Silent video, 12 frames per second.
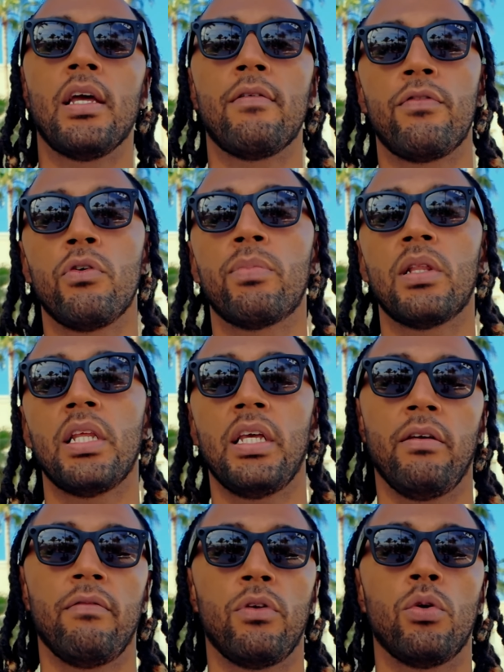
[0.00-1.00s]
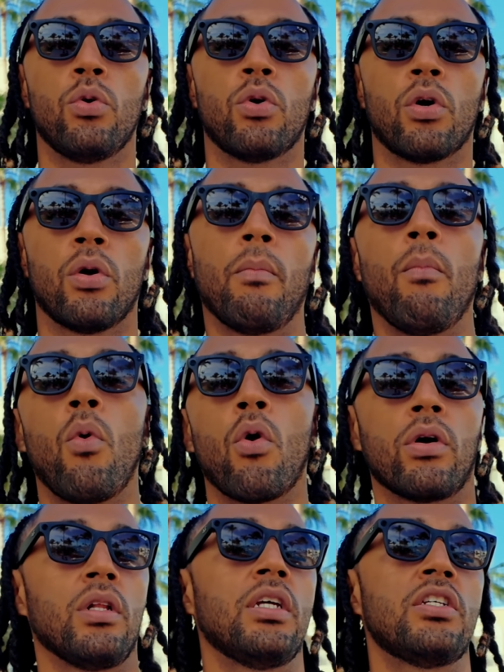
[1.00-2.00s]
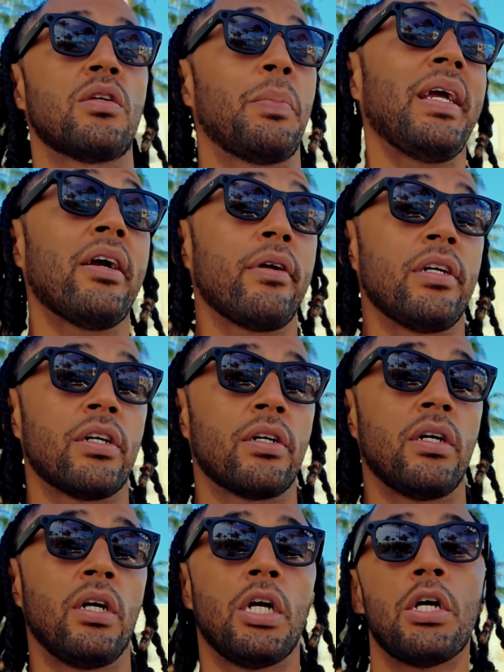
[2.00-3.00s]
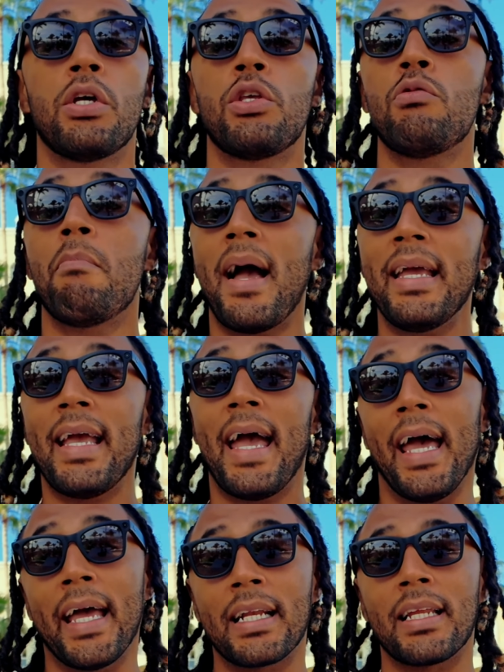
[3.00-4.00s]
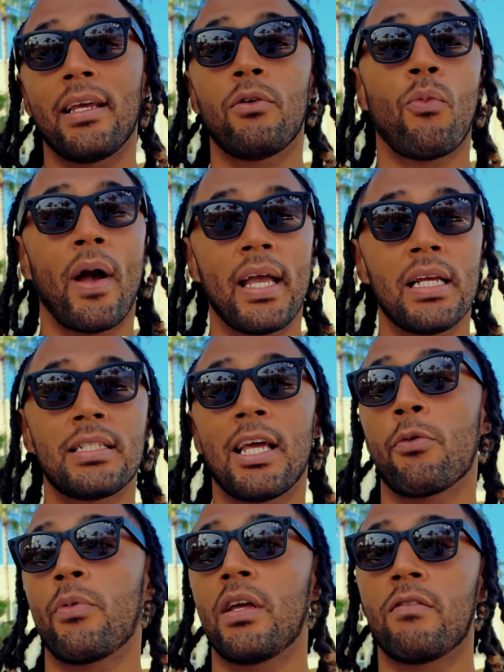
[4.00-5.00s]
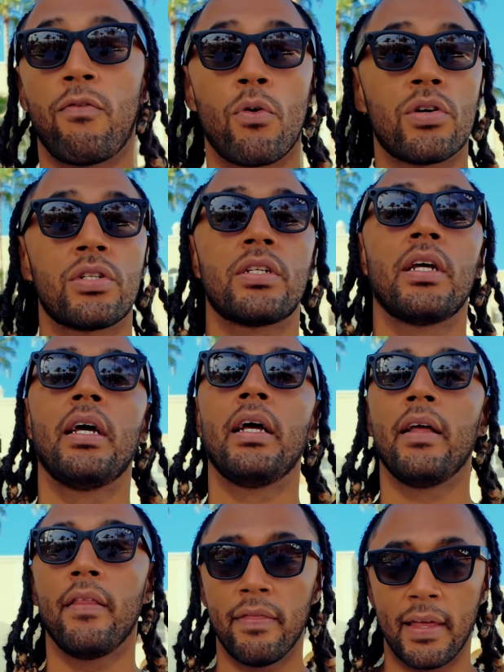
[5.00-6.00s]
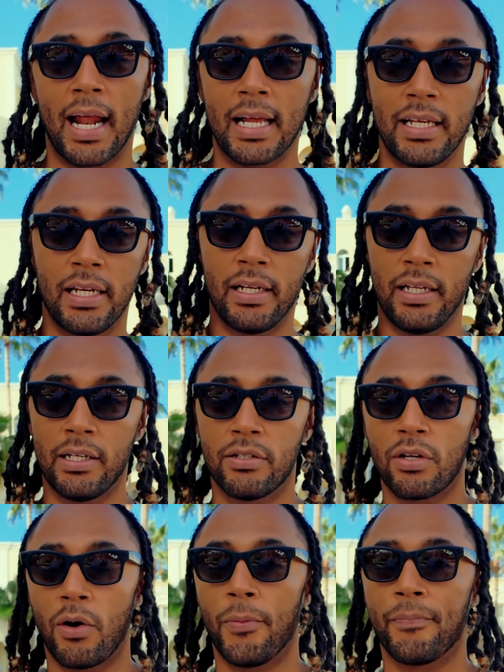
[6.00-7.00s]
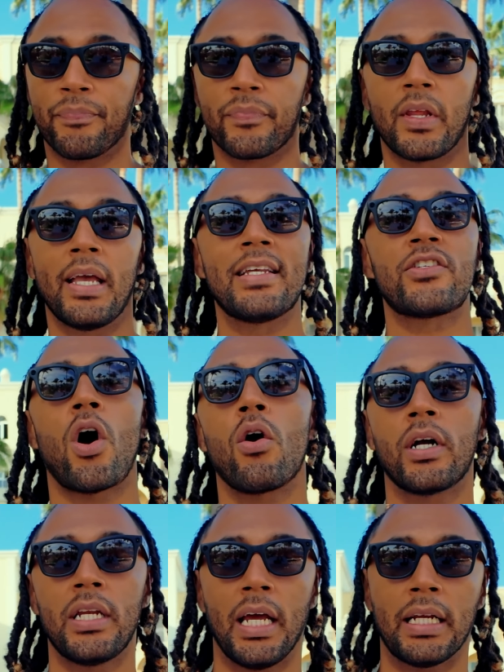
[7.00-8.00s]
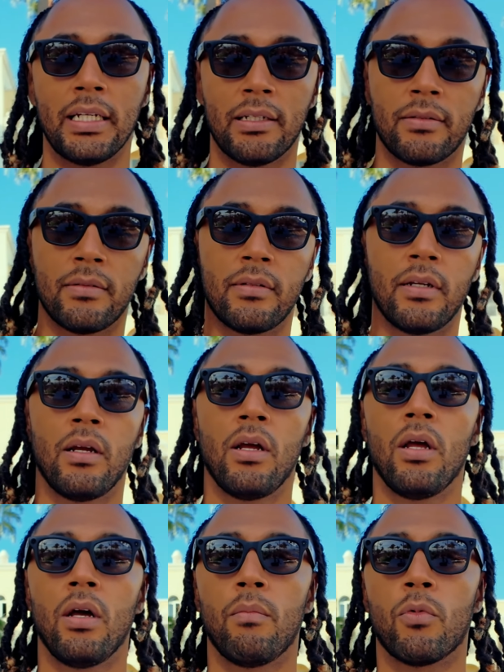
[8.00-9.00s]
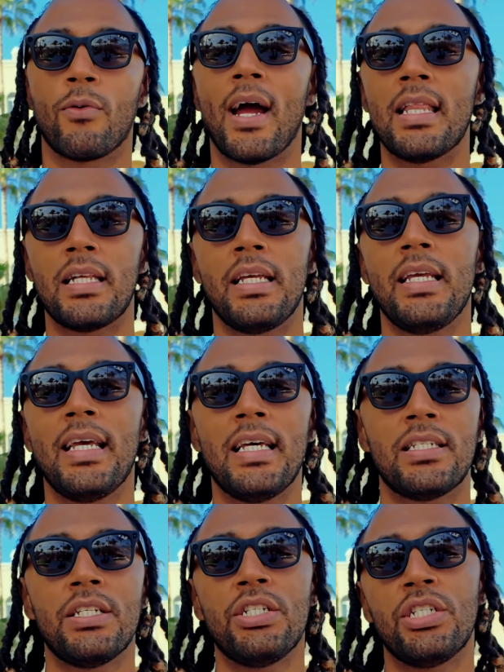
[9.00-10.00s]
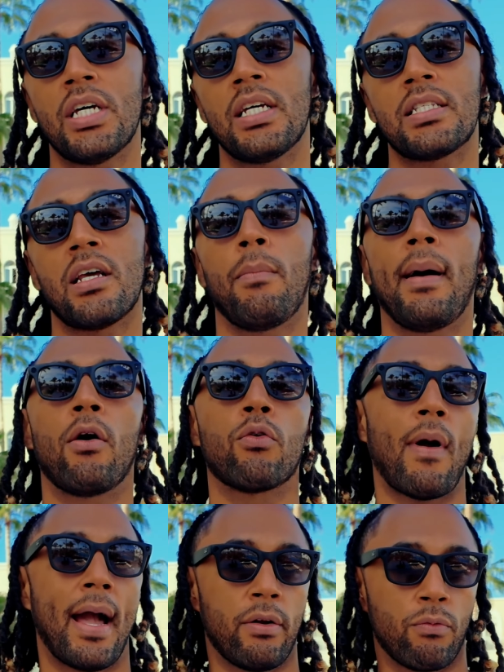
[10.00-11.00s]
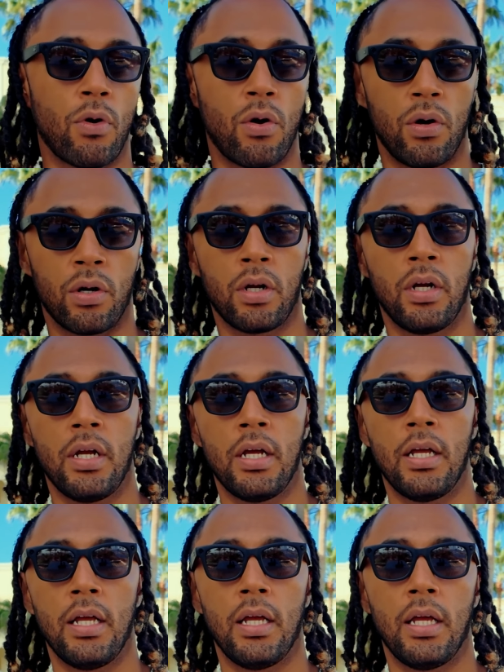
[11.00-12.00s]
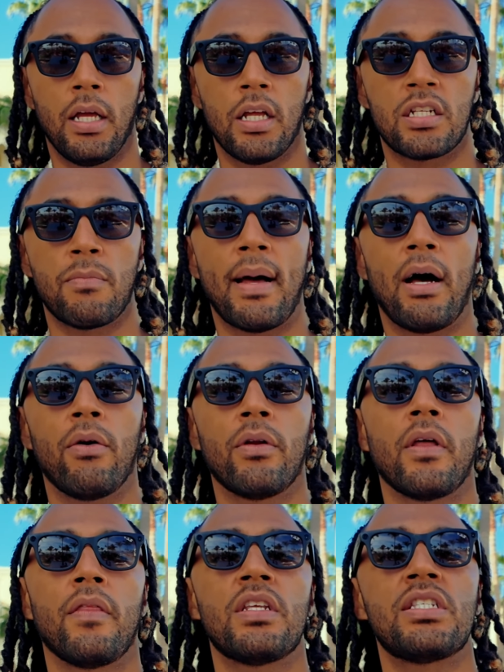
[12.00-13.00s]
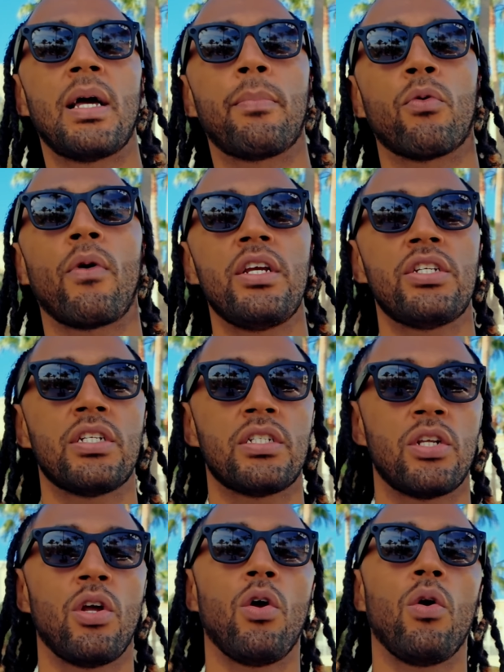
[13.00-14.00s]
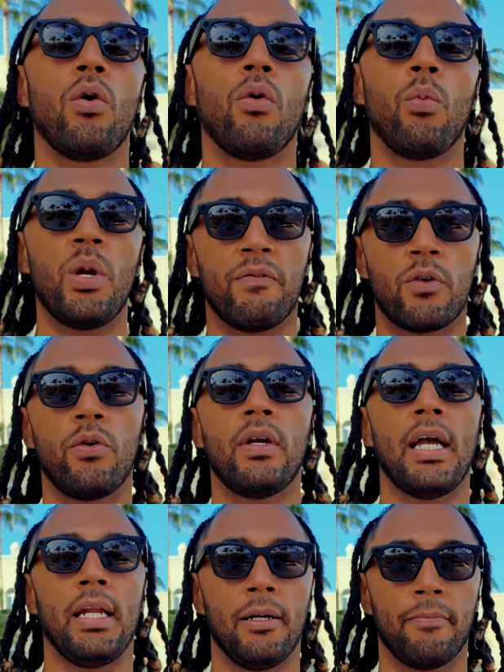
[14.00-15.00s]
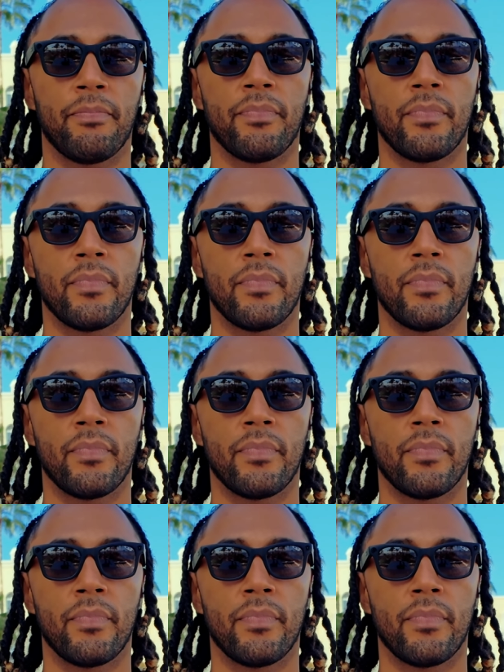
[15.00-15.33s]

If you believe you're morally superior, you might act in ways that reinforce that identity. So it's all connected. Morality isn't just about right and wrong, it's about the separations we've created,